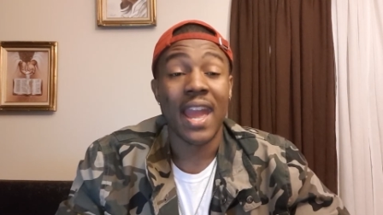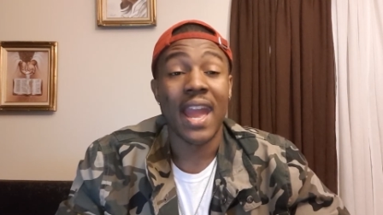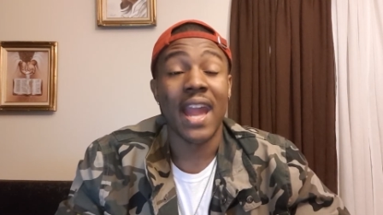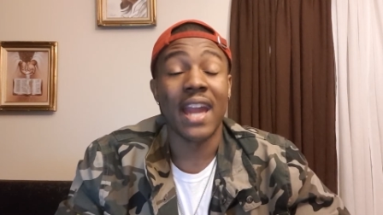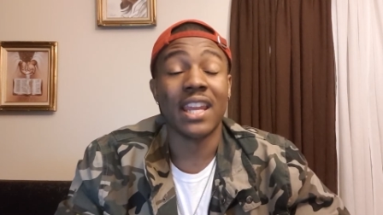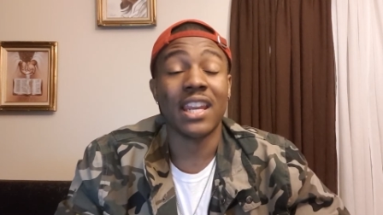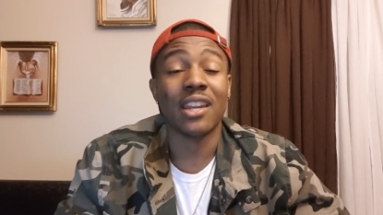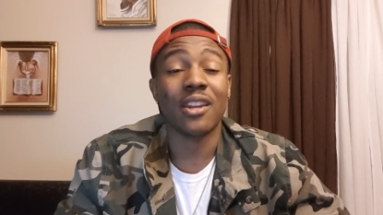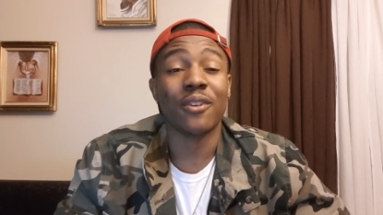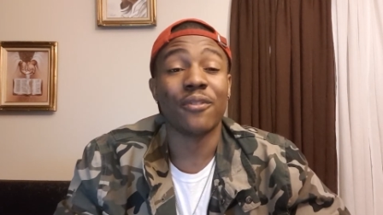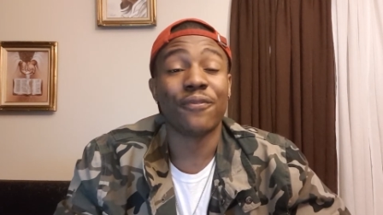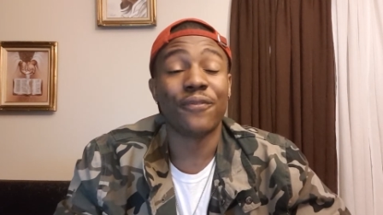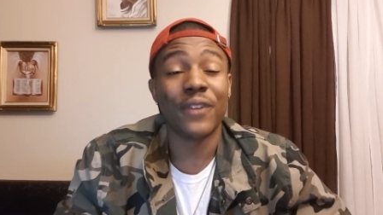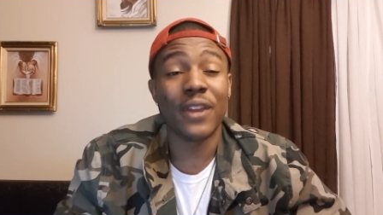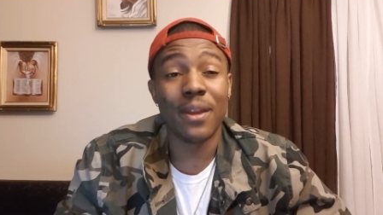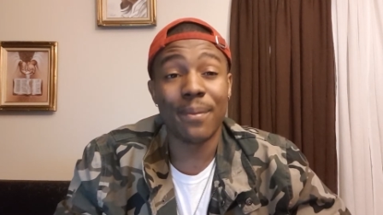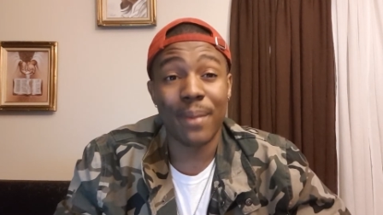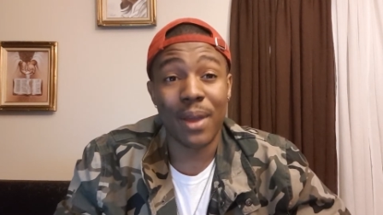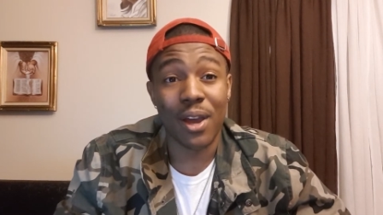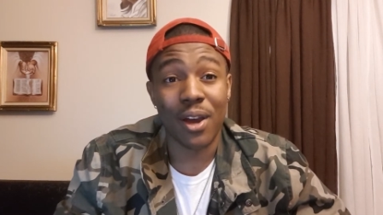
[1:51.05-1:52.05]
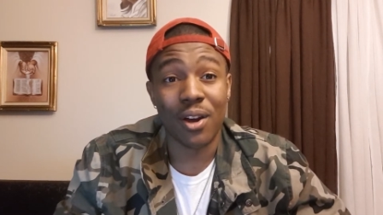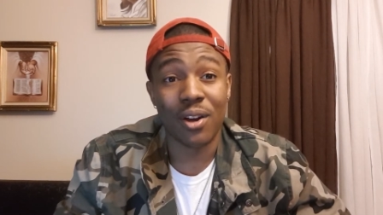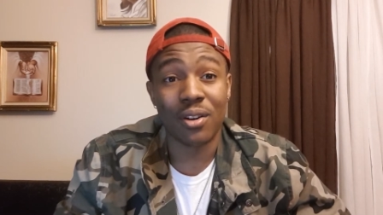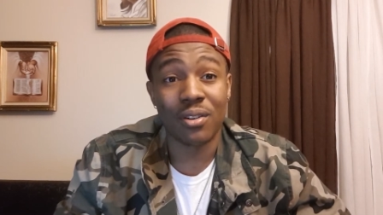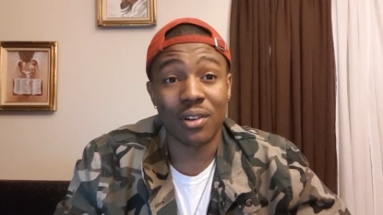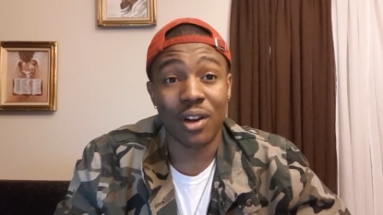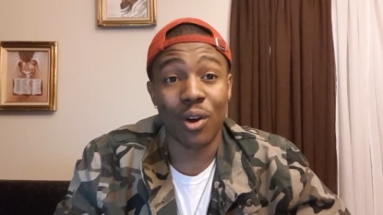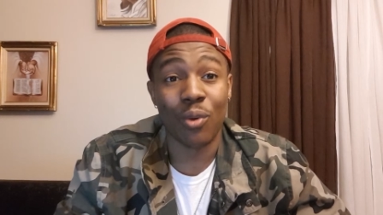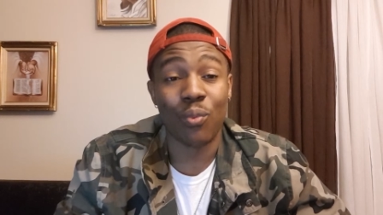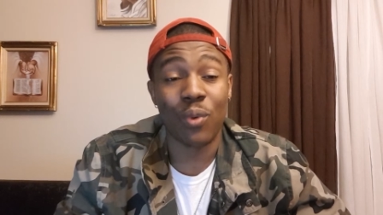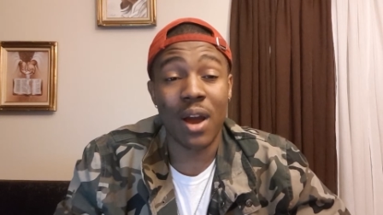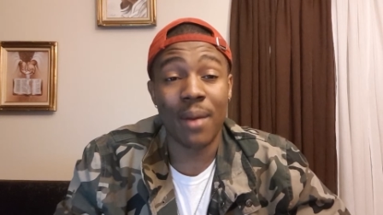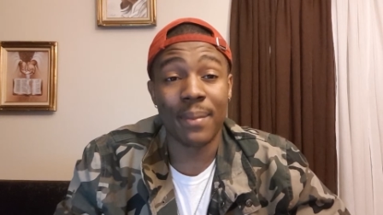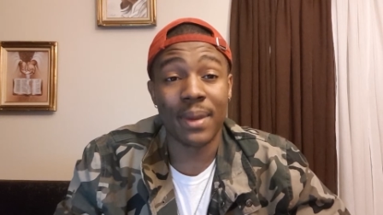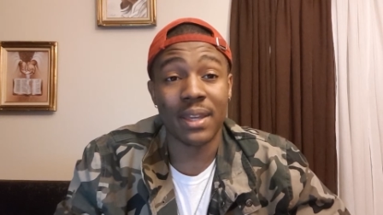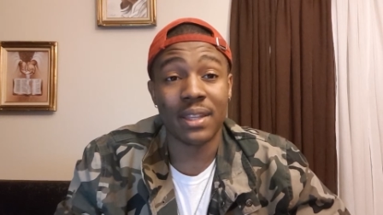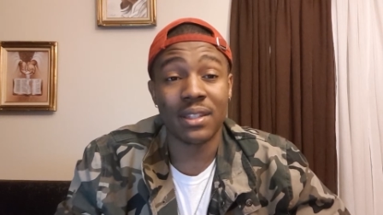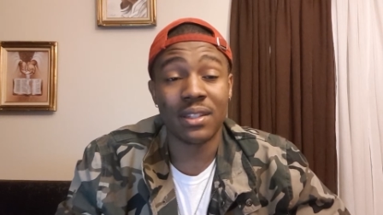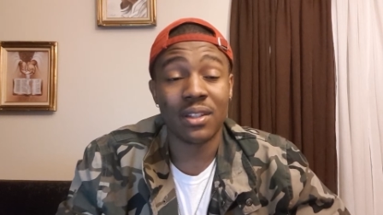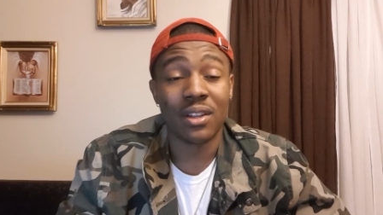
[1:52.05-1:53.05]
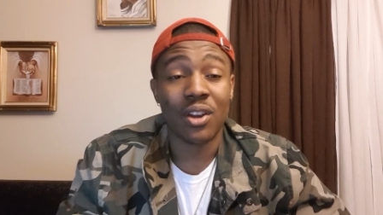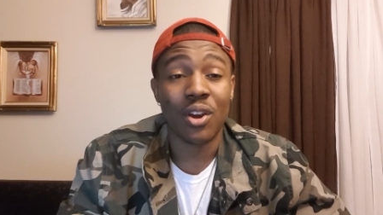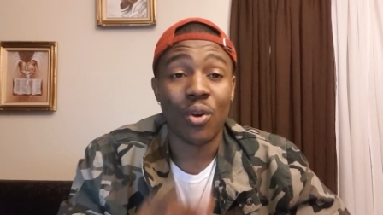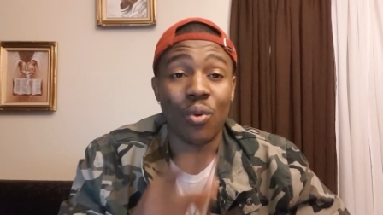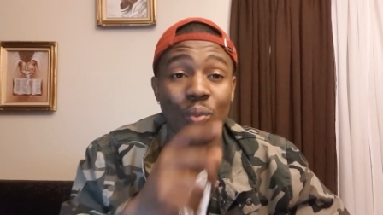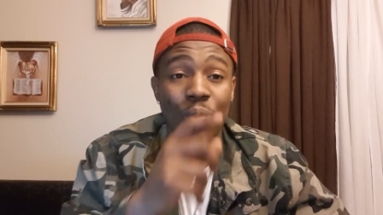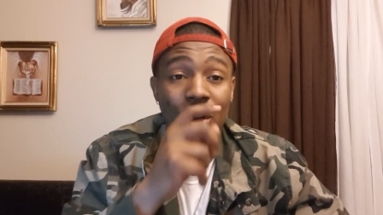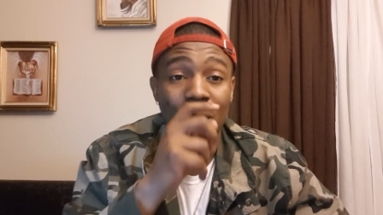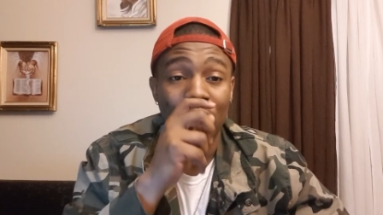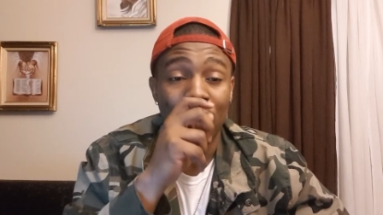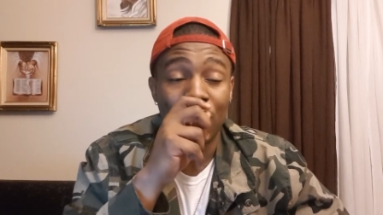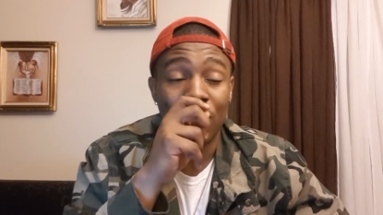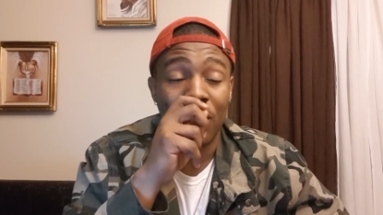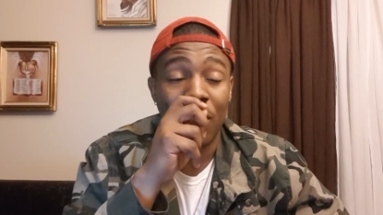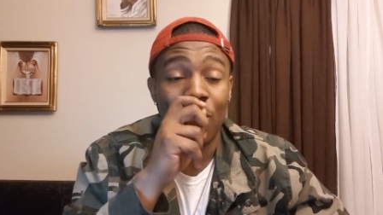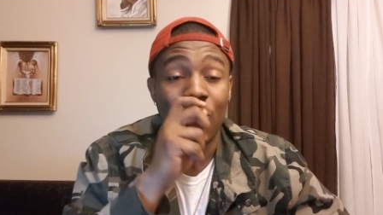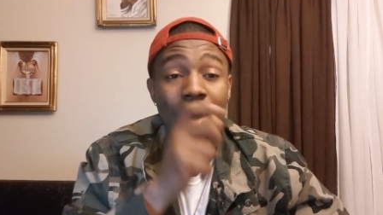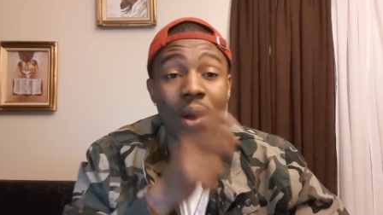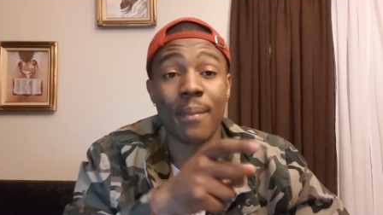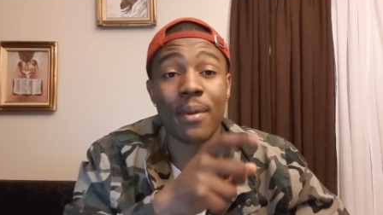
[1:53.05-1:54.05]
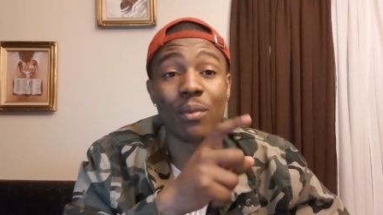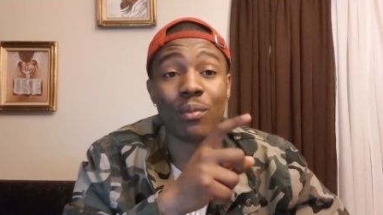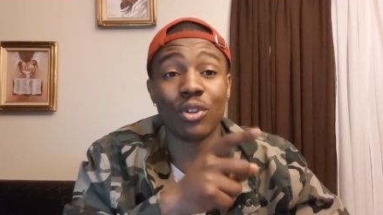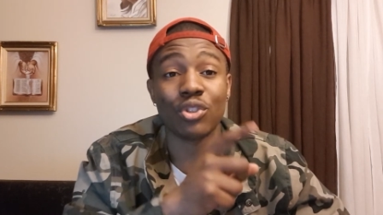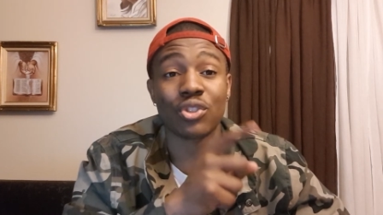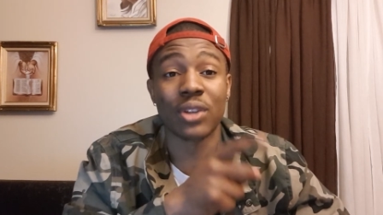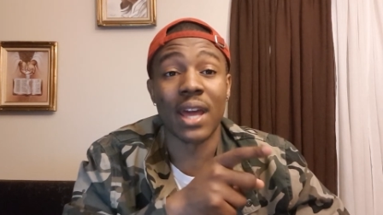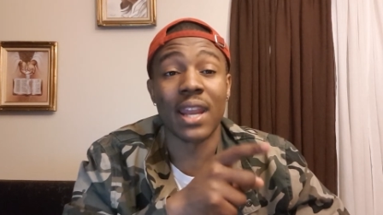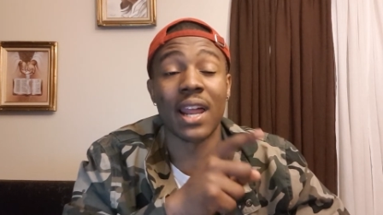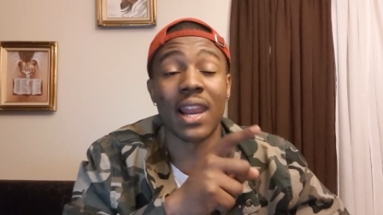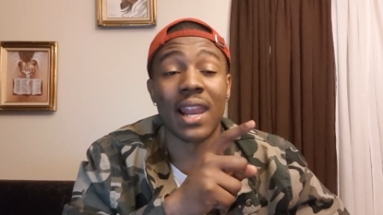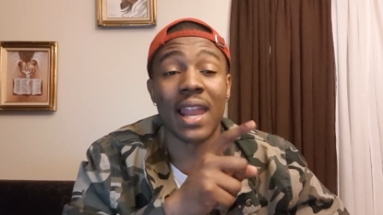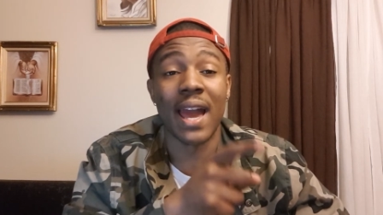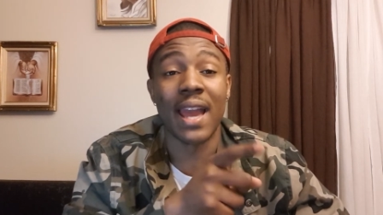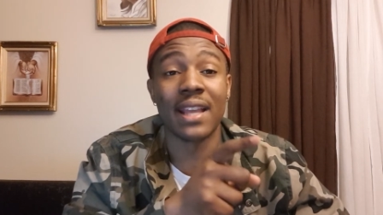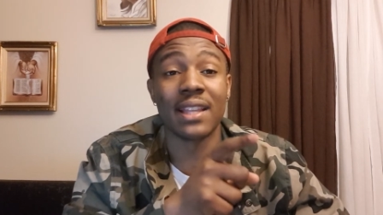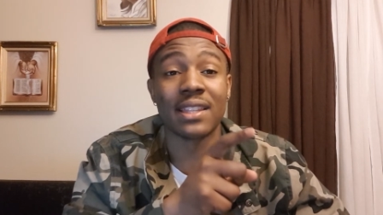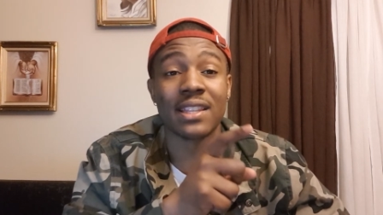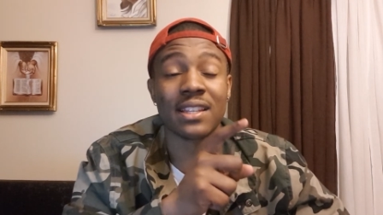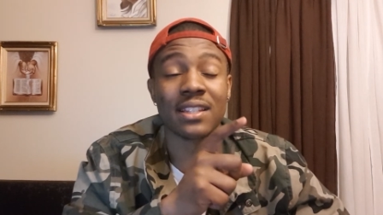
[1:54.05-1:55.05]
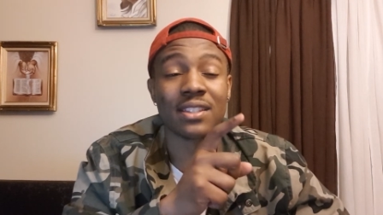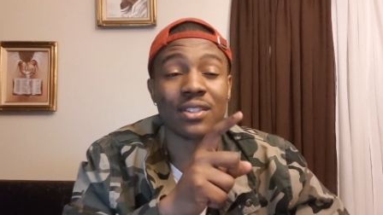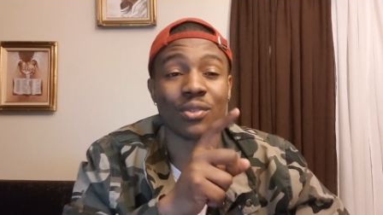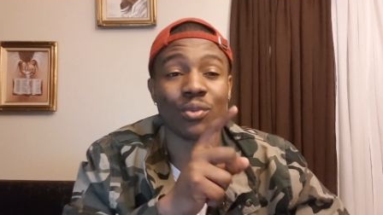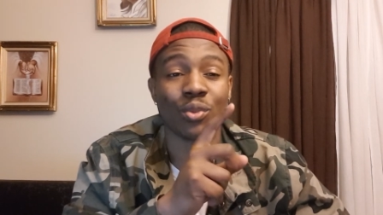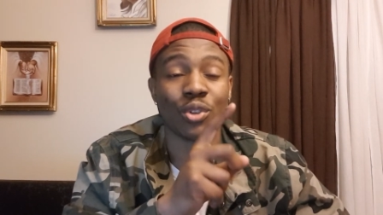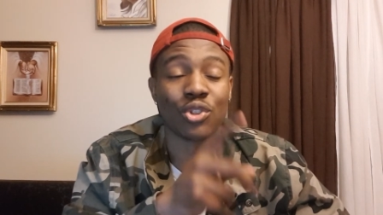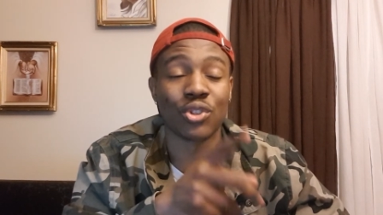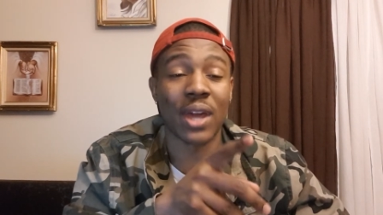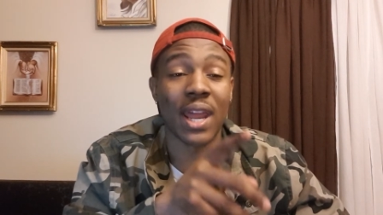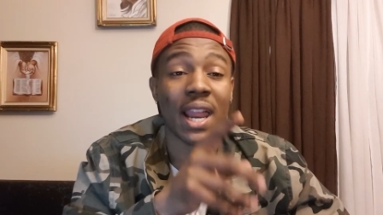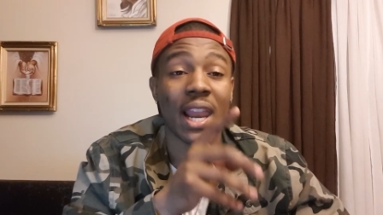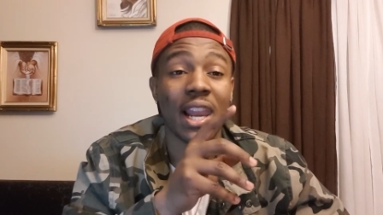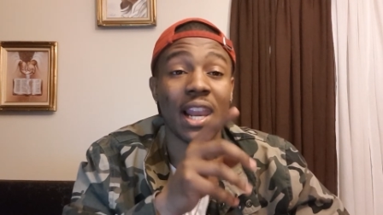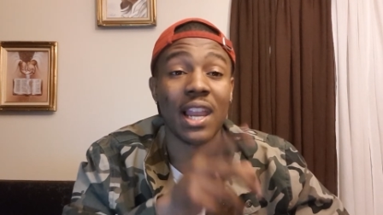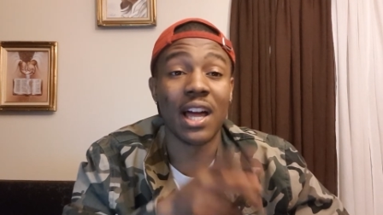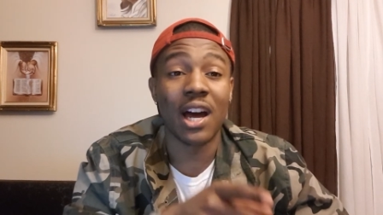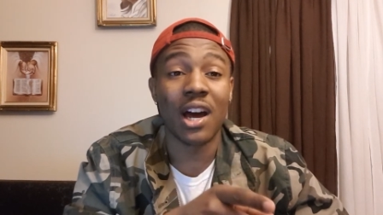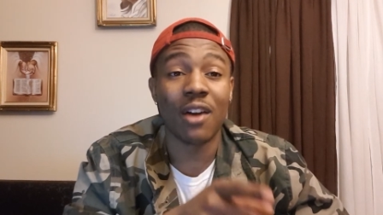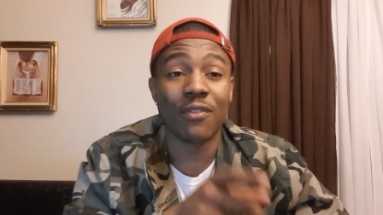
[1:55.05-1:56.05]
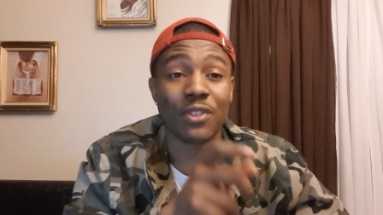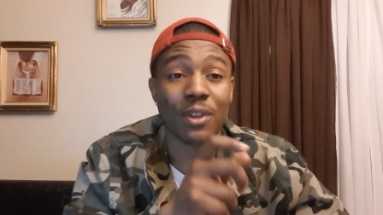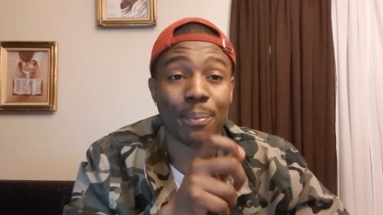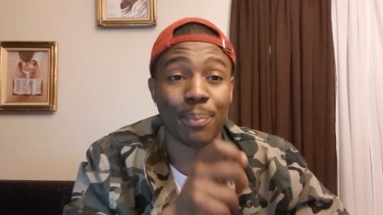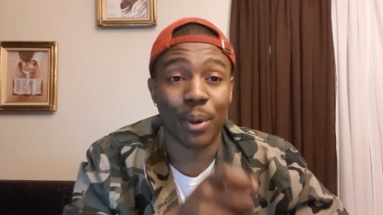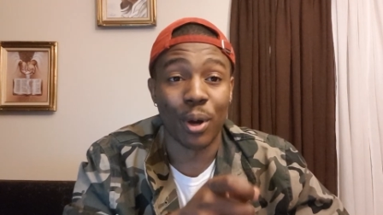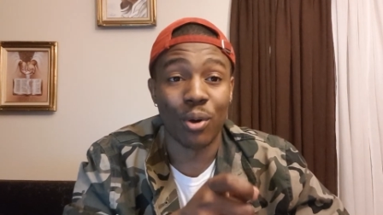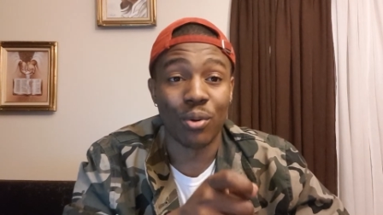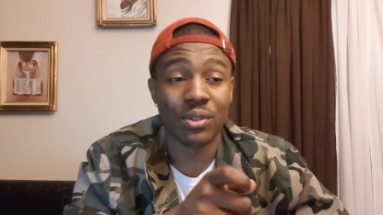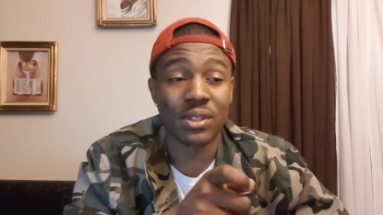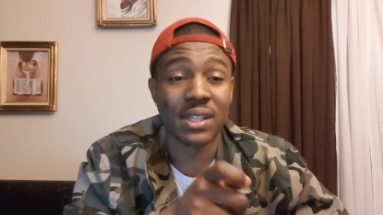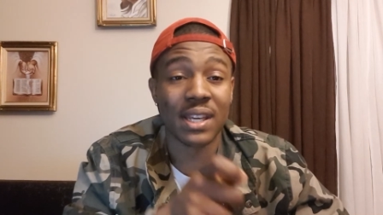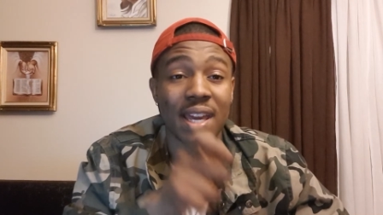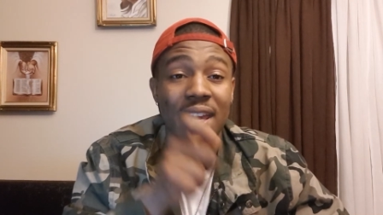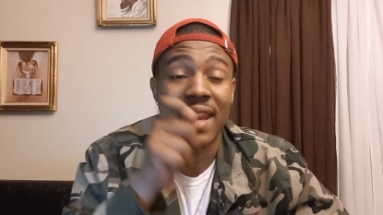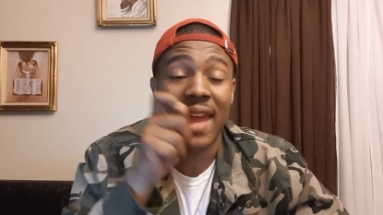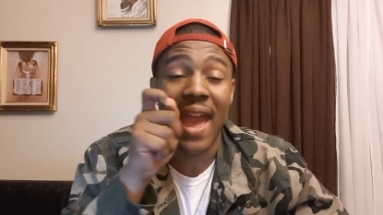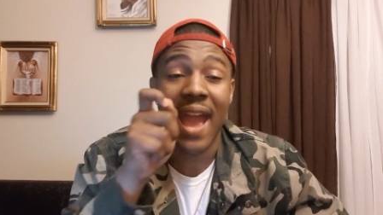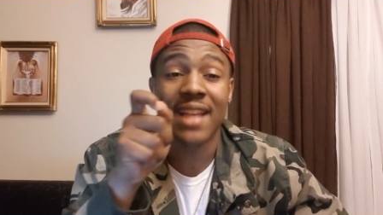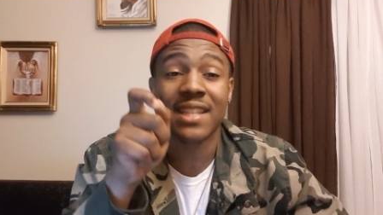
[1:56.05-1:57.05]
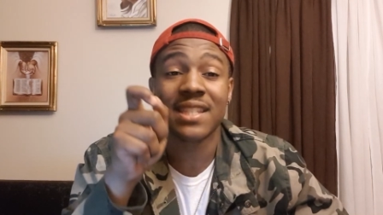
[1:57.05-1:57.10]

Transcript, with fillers: And in a female, a woman well, a woman will try to like this, will try to love the post and